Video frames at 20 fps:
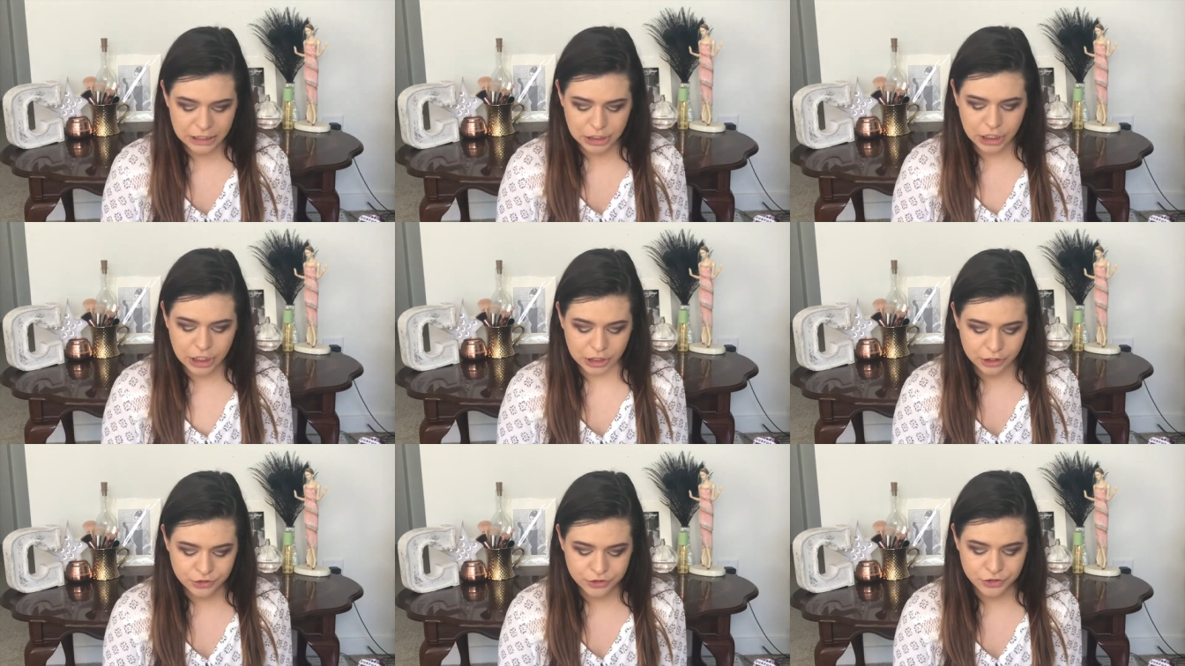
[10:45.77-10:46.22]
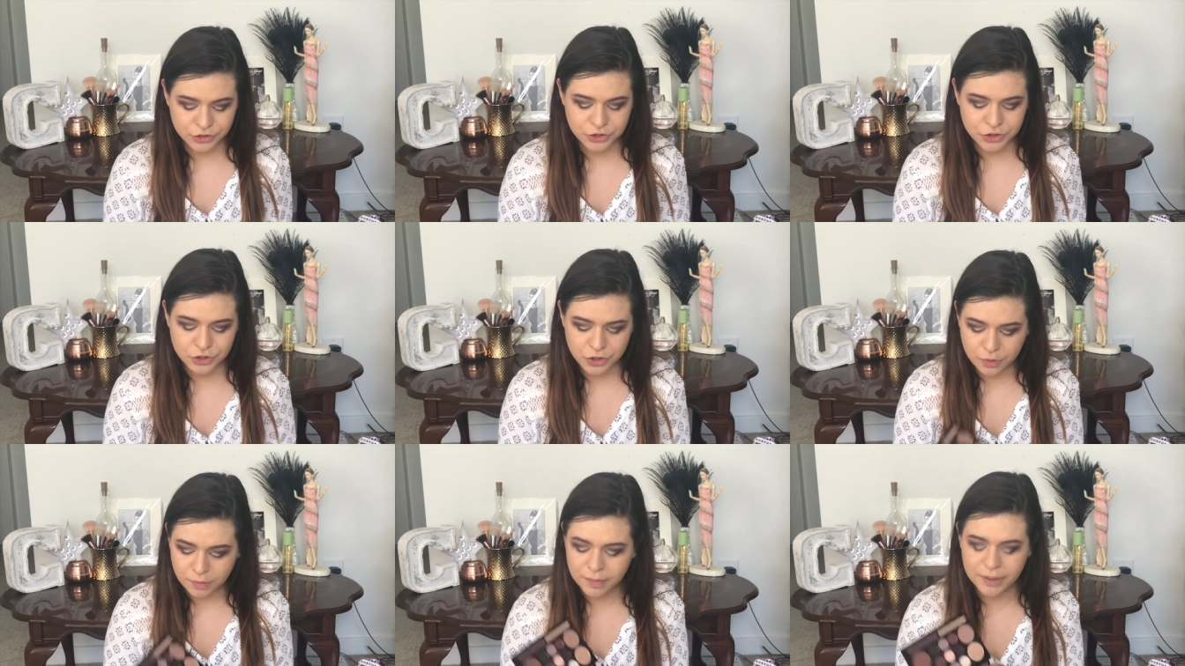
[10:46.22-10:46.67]
The colors are
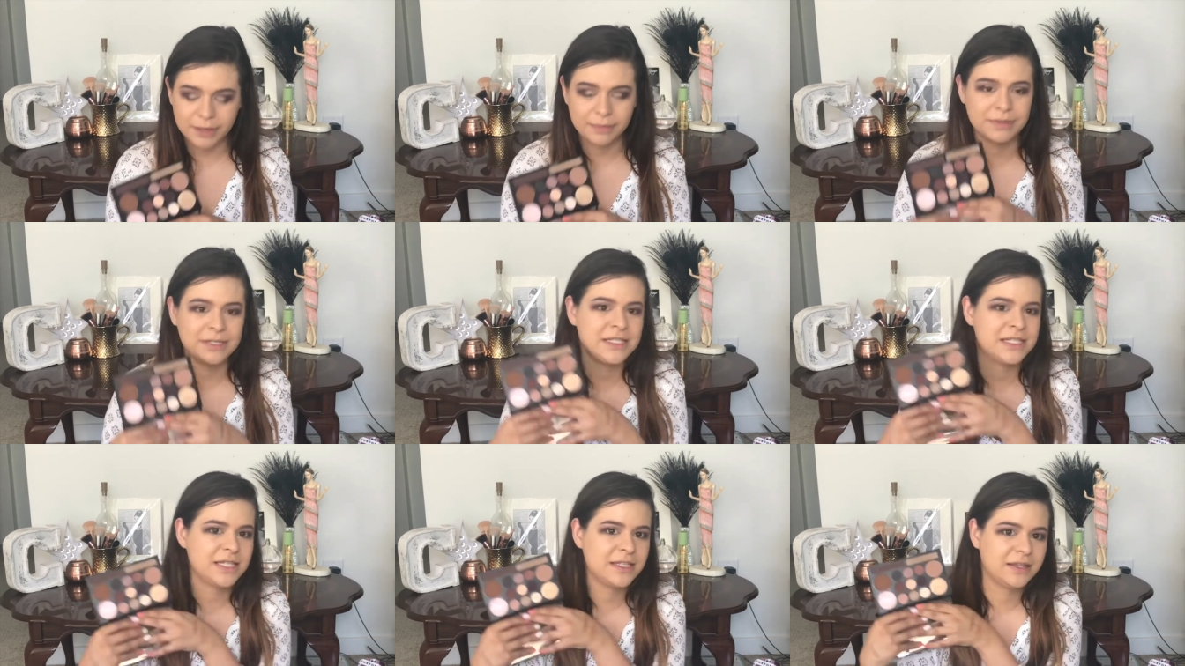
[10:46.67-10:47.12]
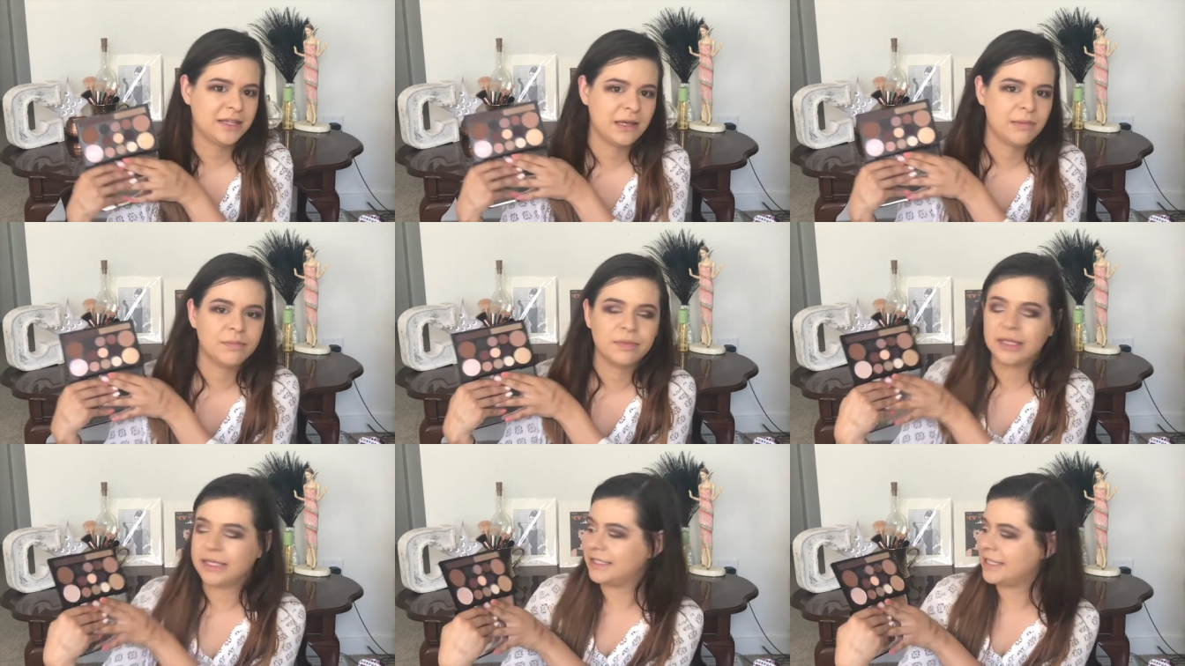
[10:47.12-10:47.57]
so pigmented.
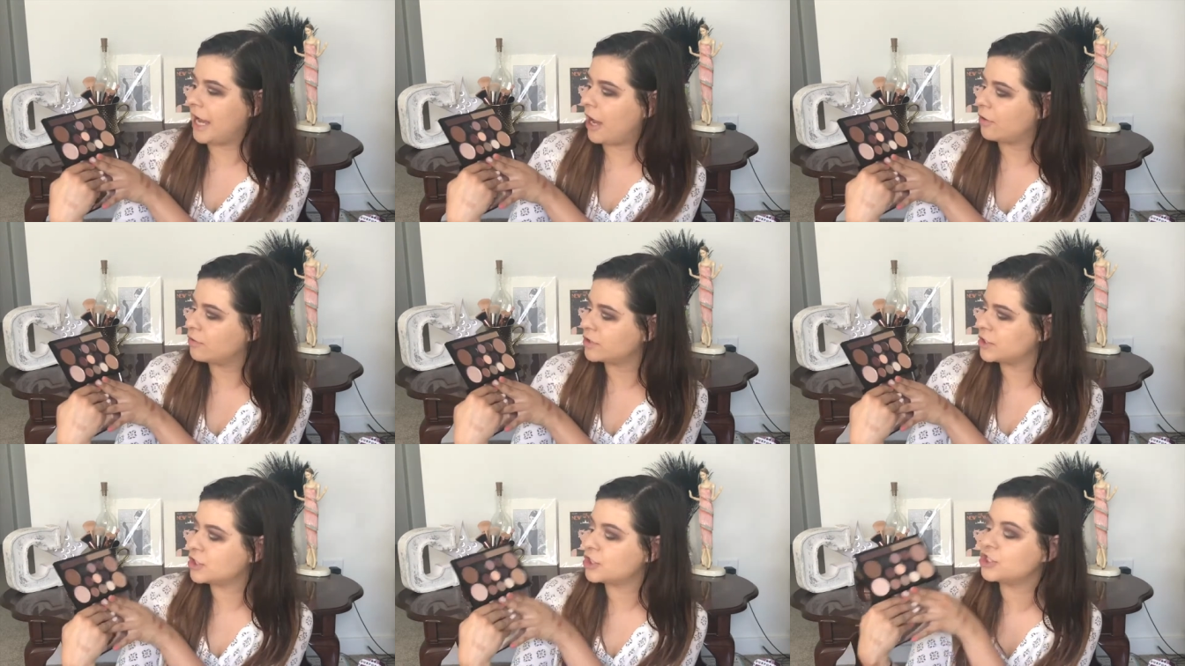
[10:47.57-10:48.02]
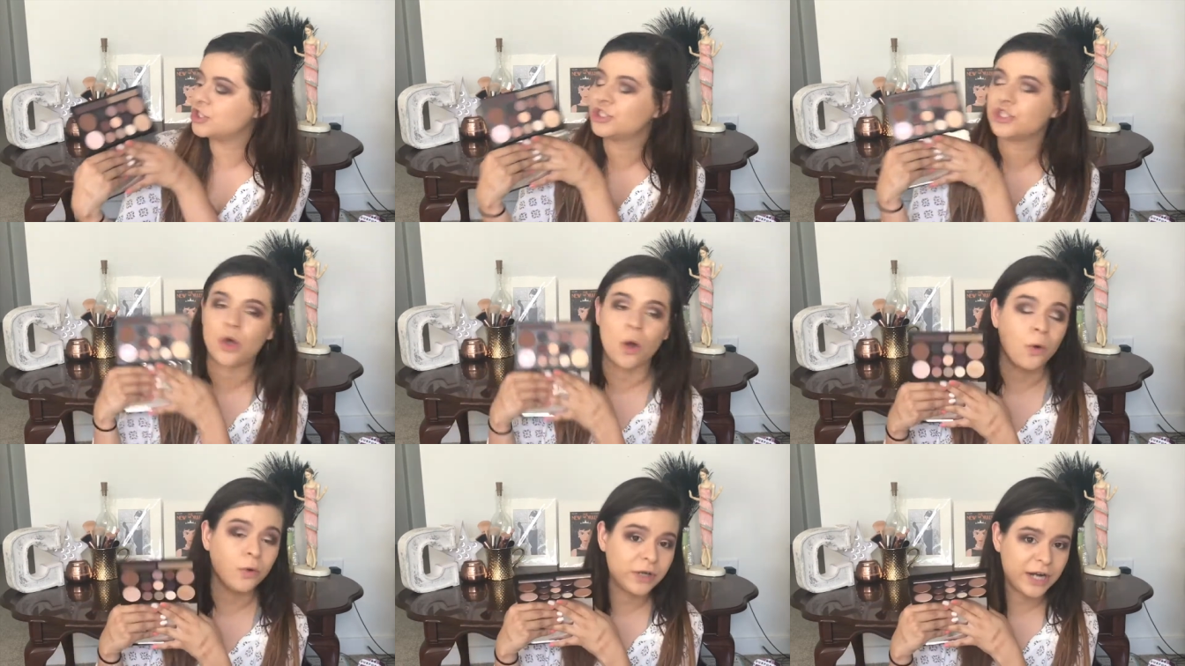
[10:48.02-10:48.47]
They blend out
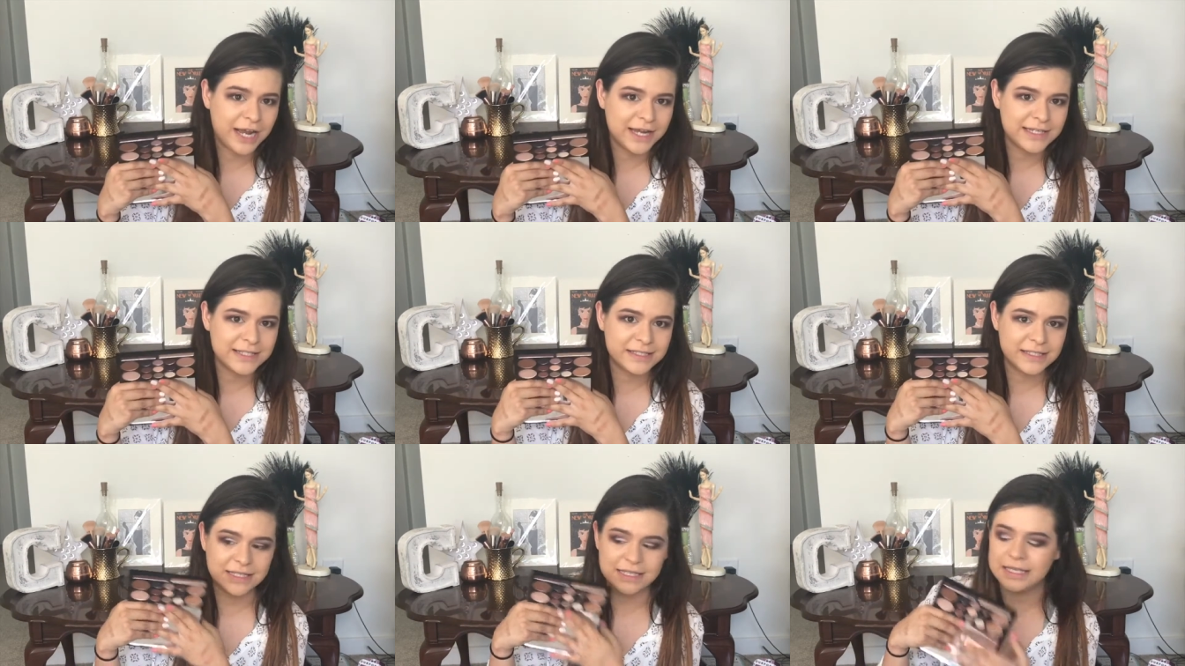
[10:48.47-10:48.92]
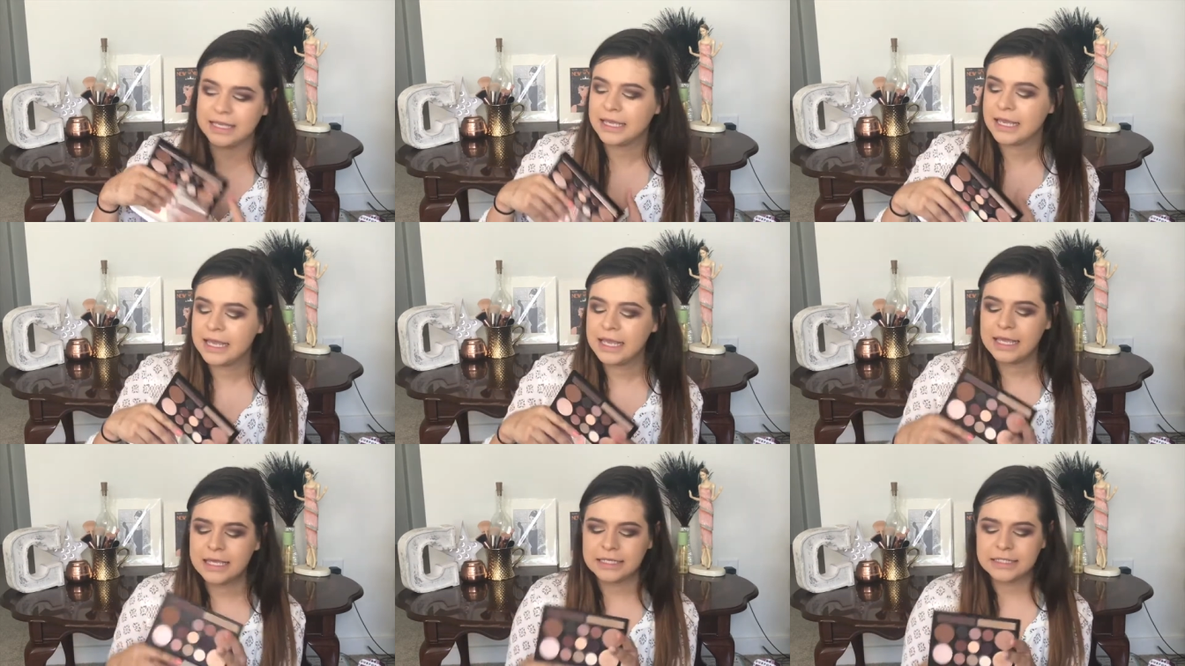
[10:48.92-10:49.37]
so nicely
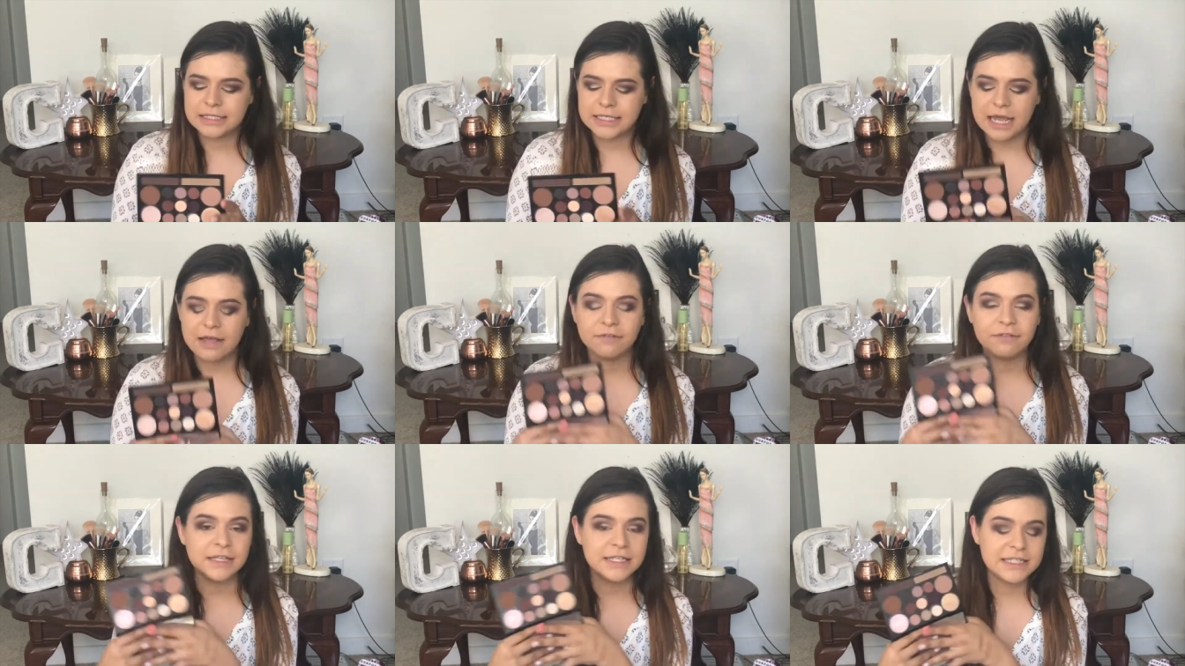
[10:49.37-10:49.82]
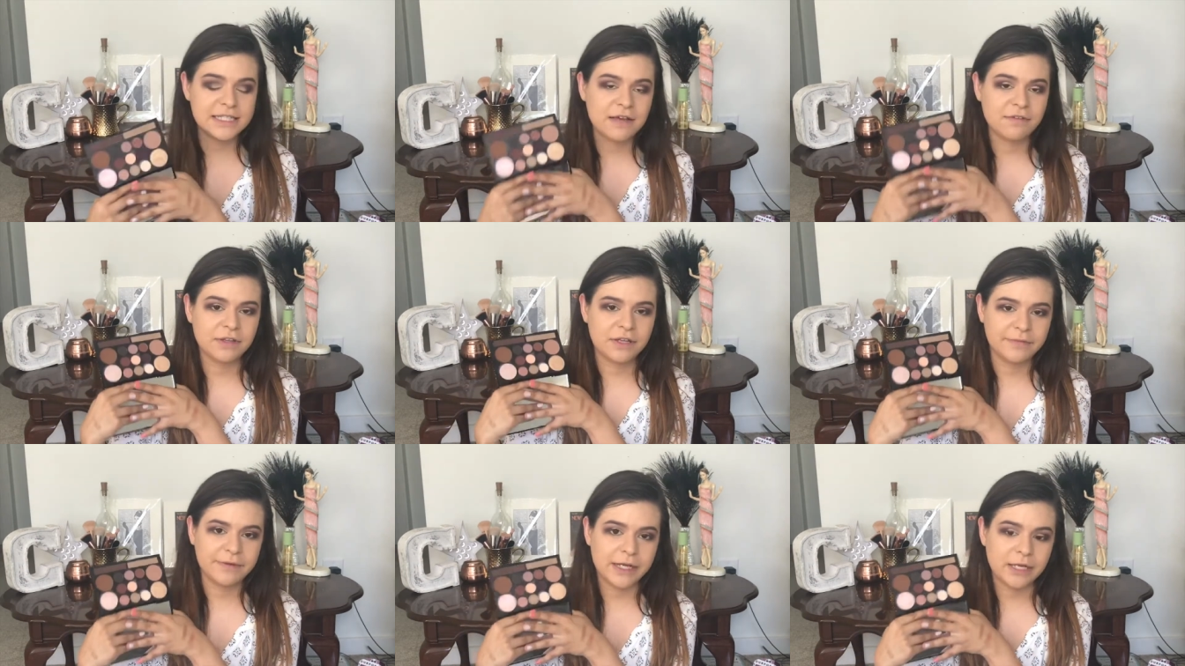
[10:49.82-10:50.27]
definitely,
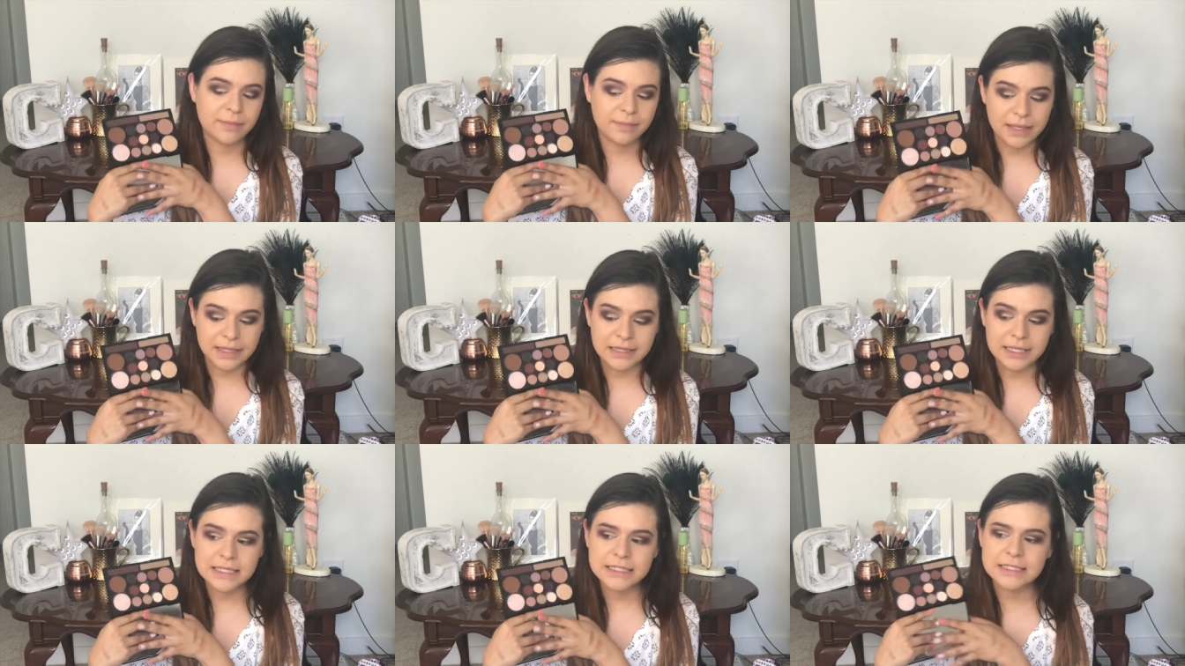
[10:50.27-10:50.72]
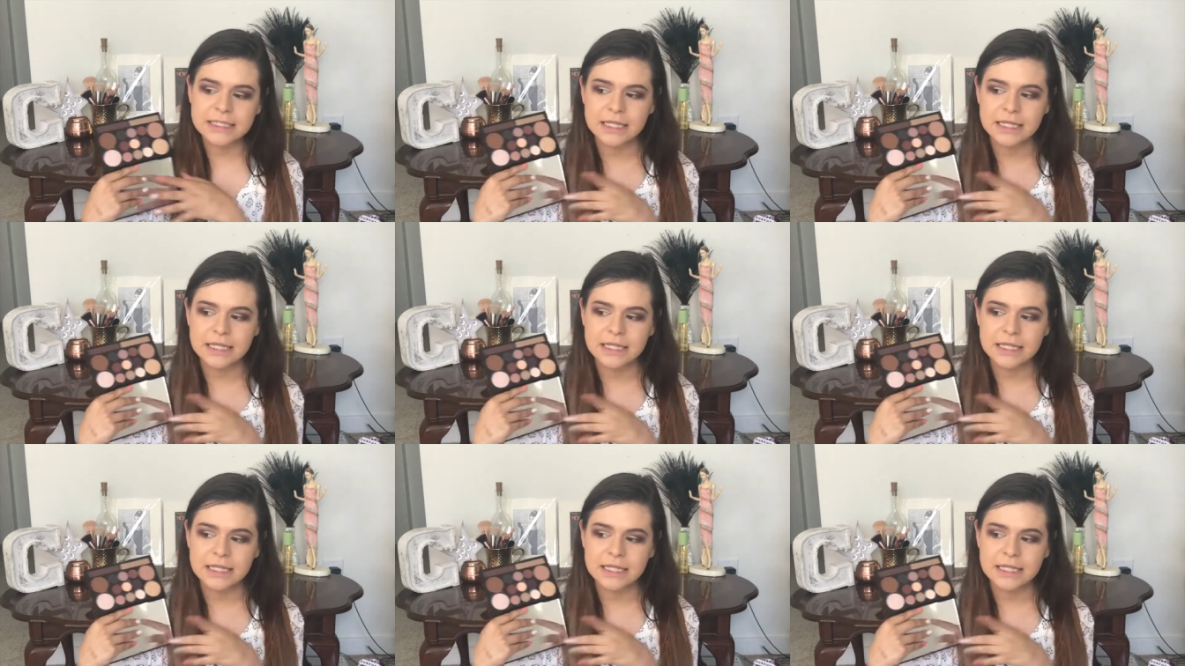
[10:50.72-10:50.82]
definitely recommend this.